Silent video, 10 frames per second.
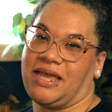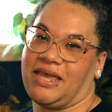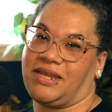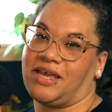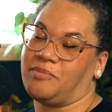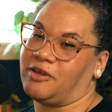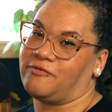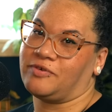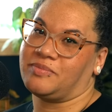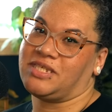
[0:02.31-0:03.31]
and I'm here
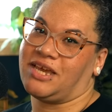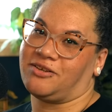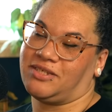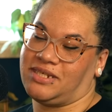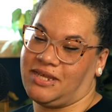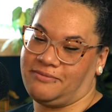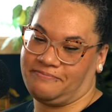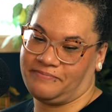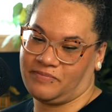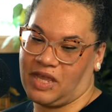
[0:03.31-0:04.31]
from Seattle today.
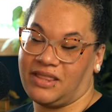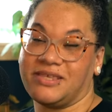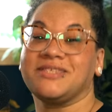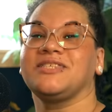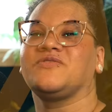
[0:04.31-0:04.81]
And this